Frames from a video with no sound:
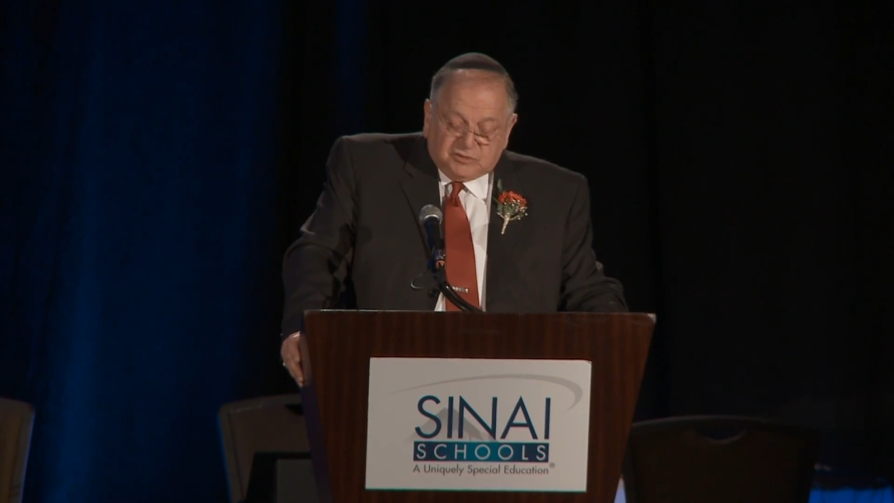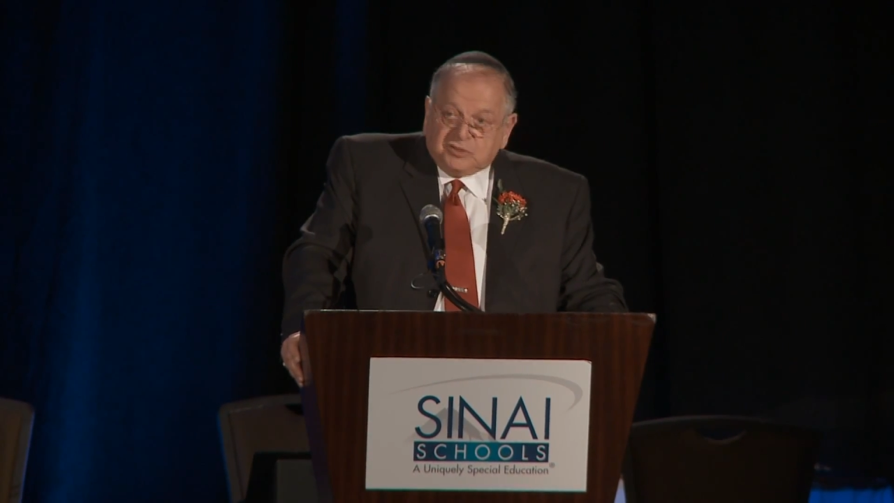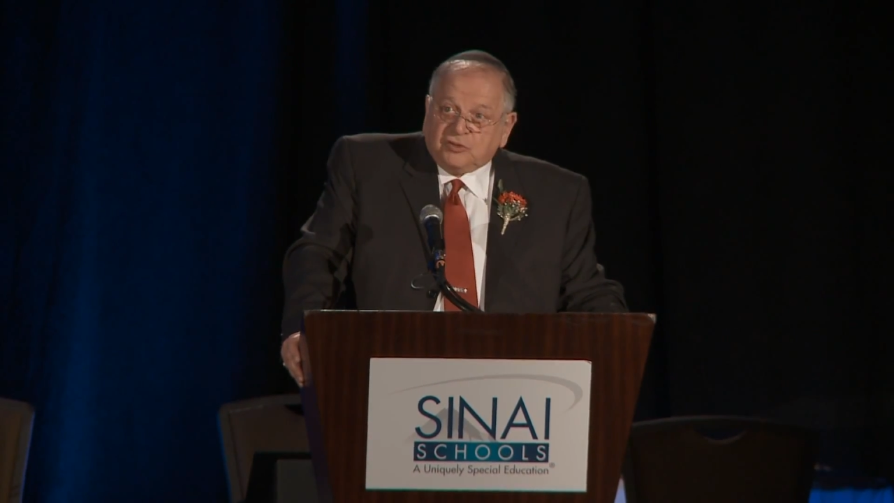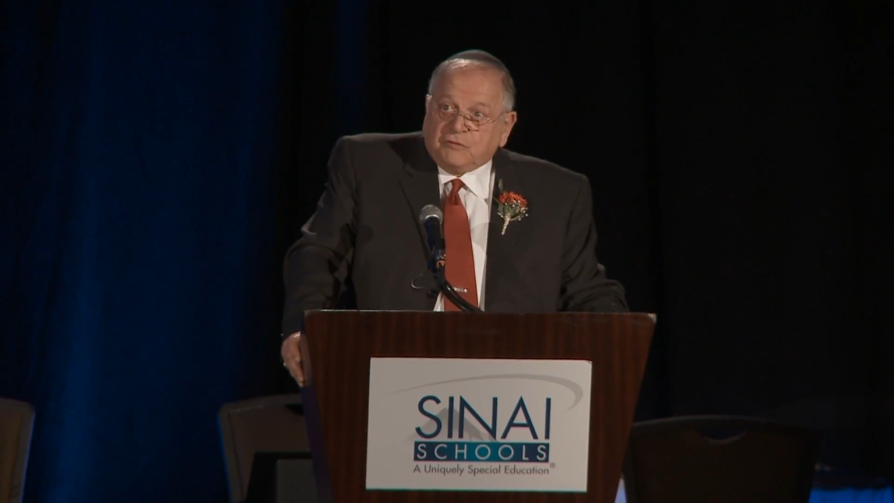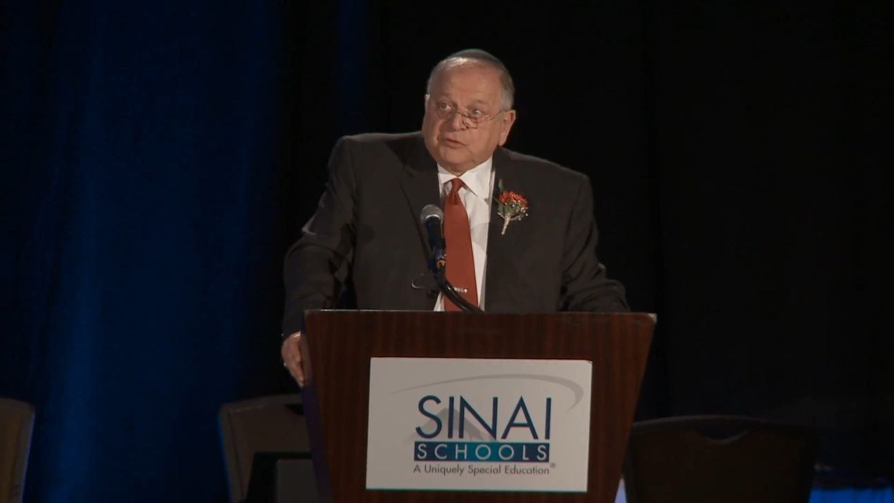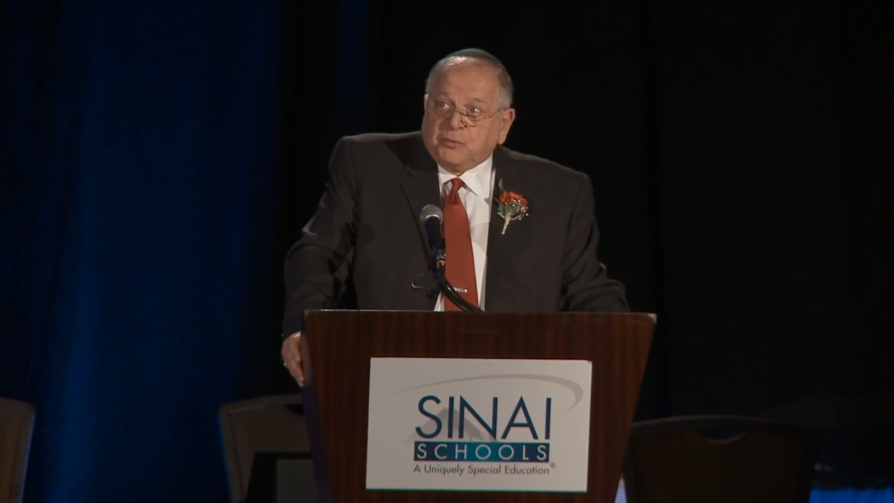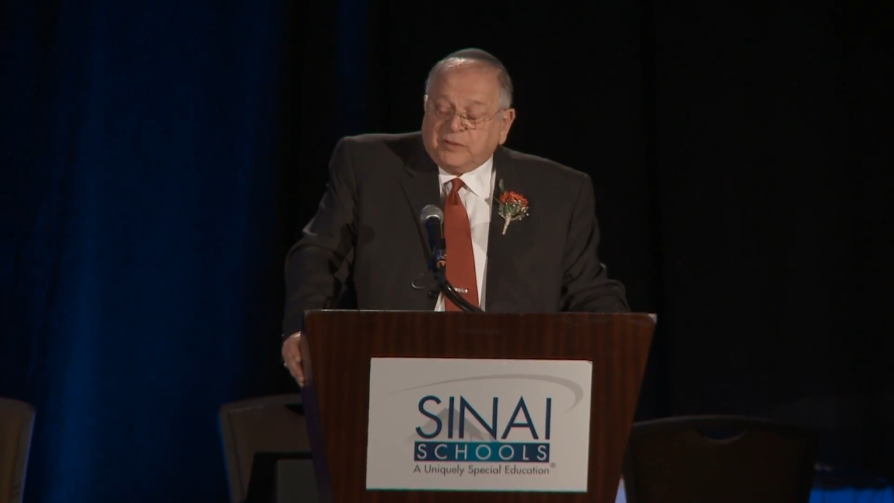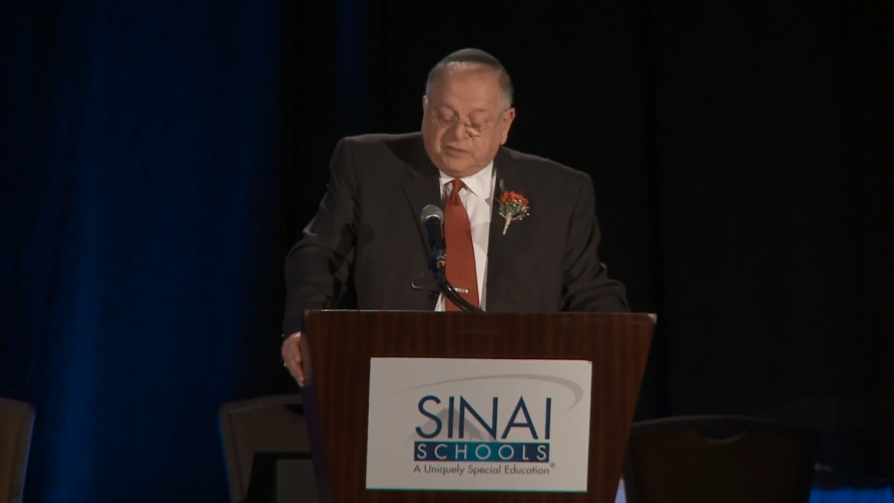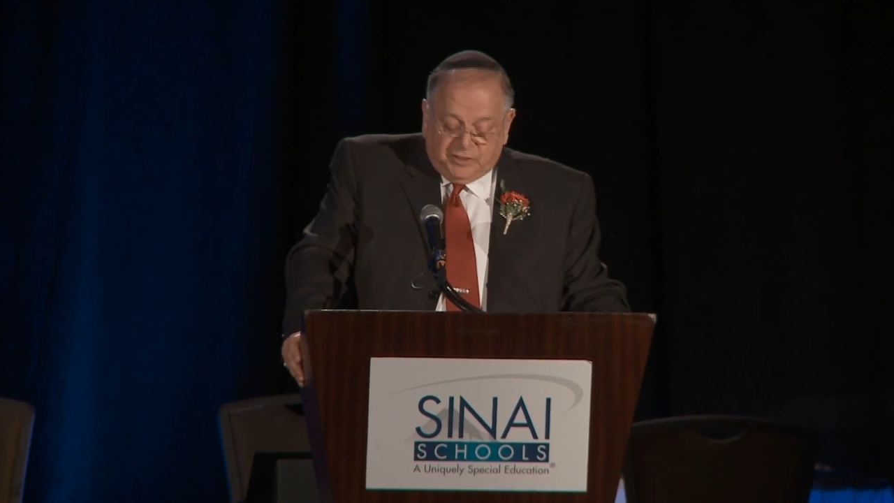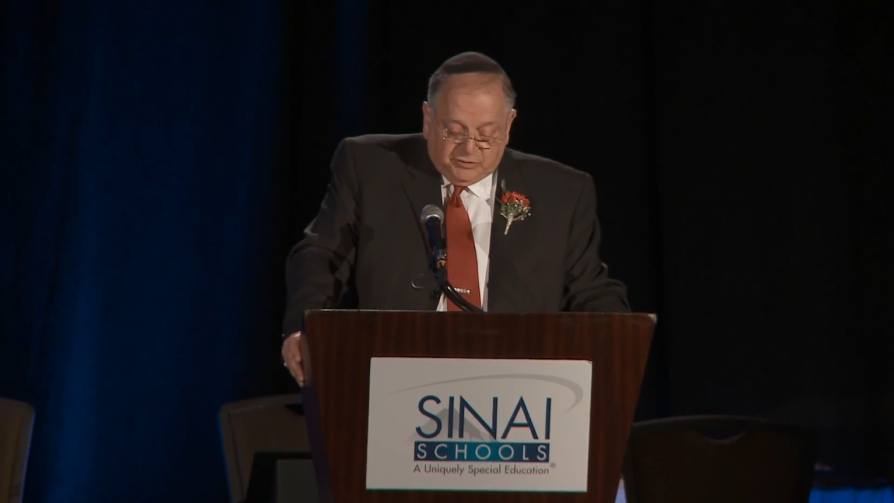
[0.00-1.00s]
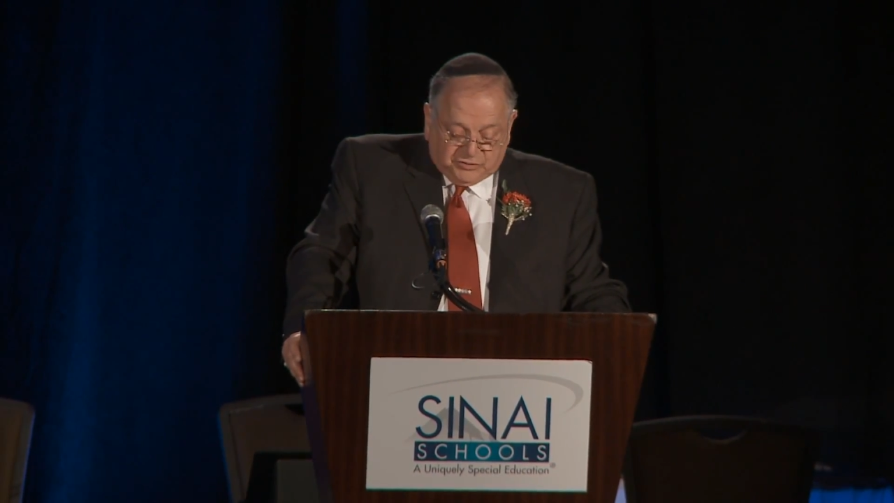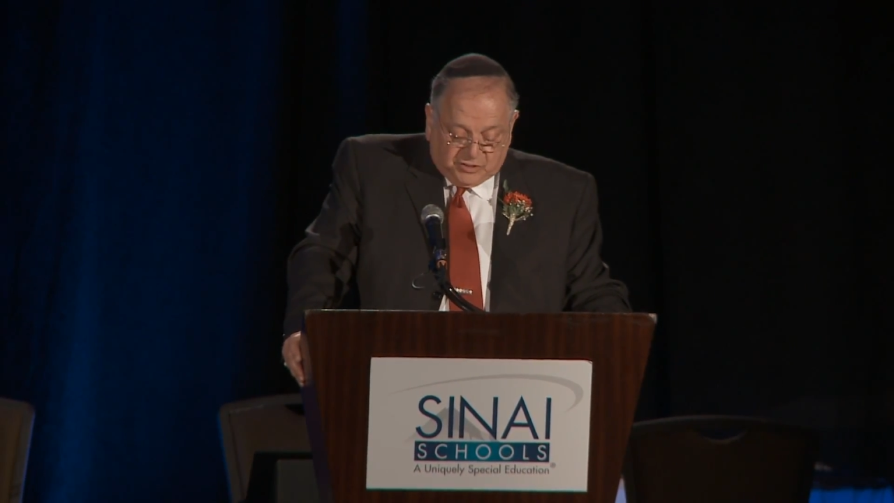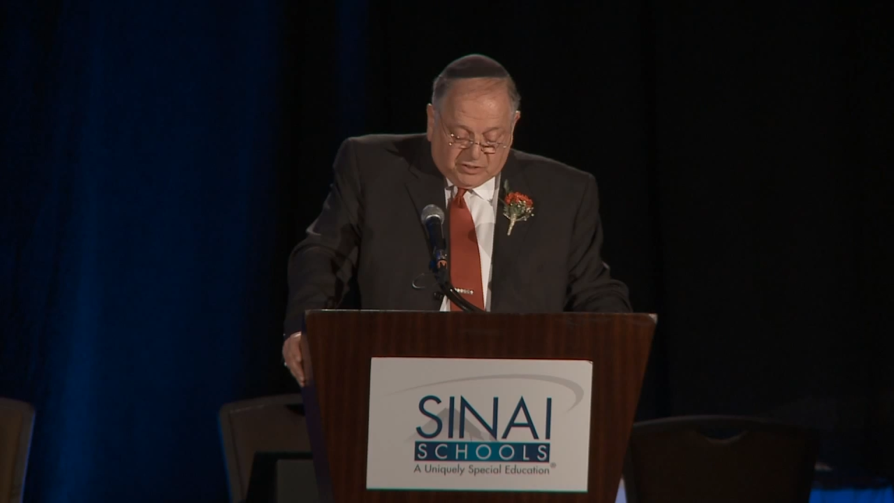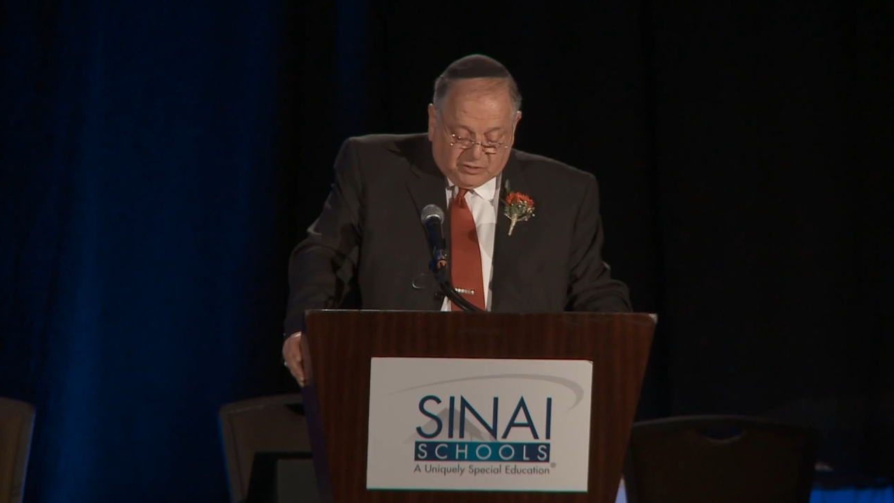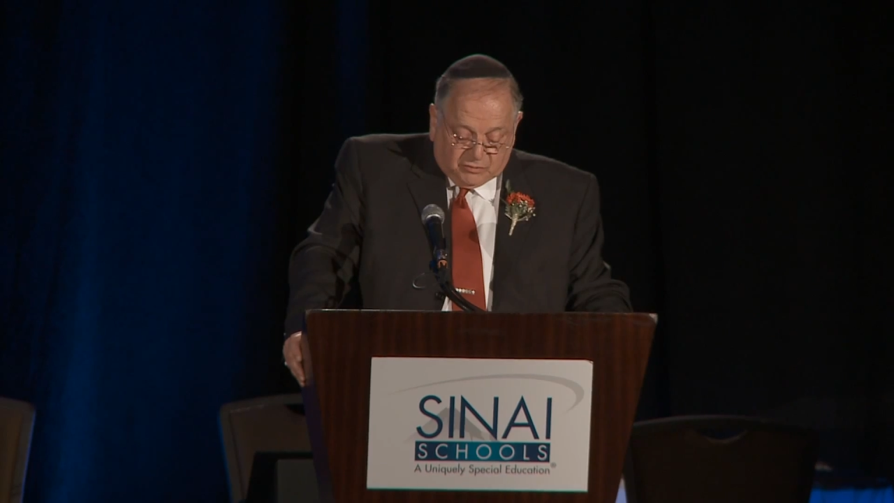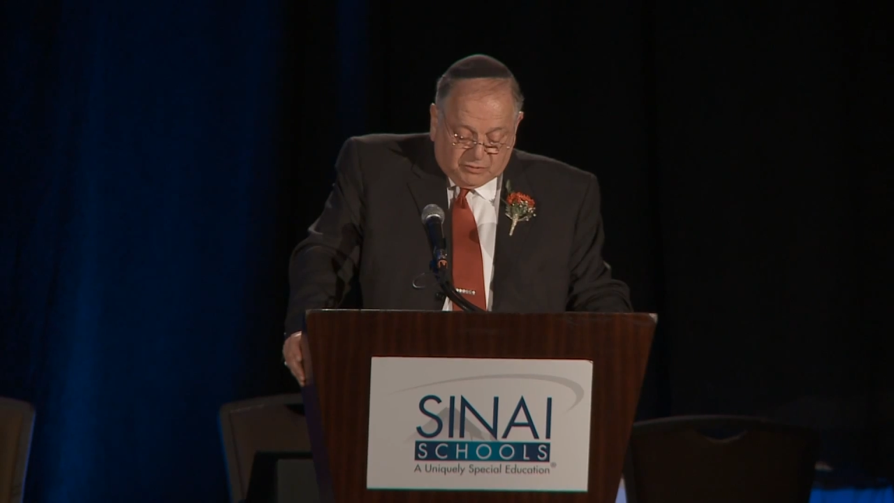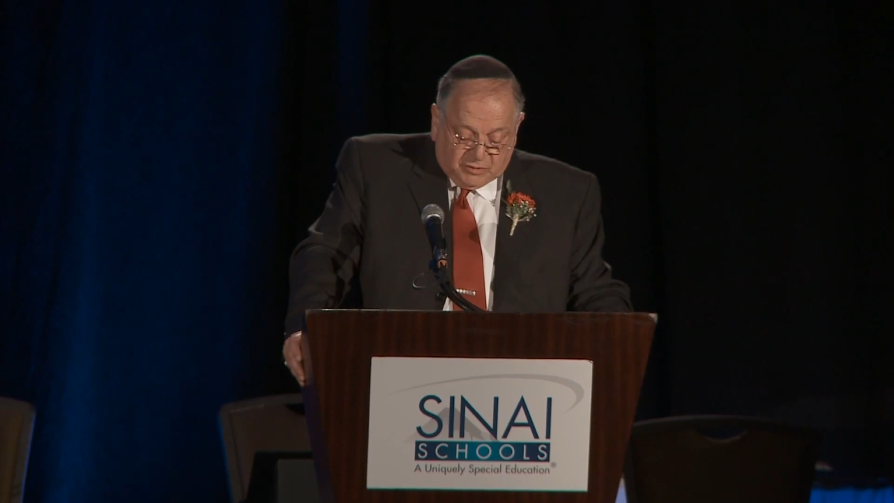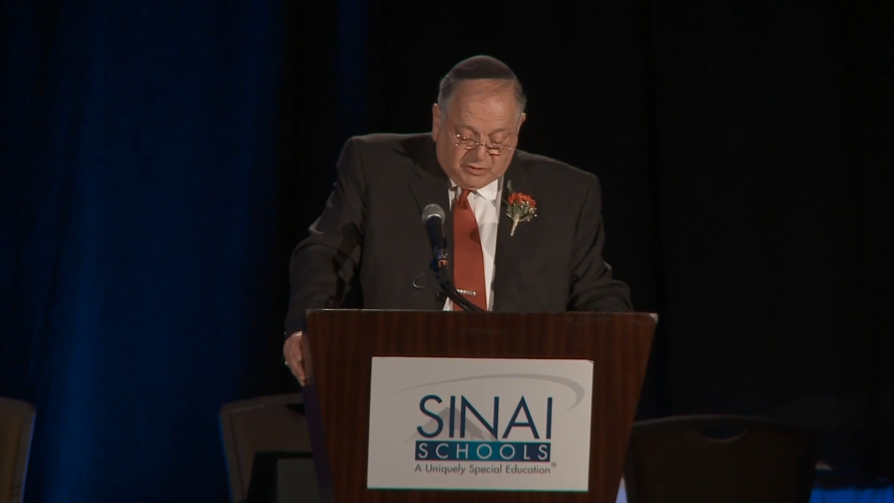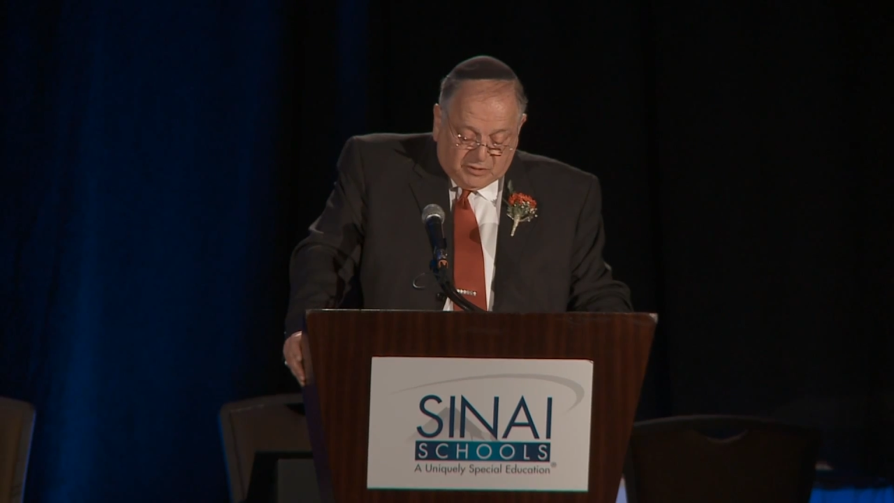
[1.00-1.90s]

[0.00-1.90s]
just over 20 years ago,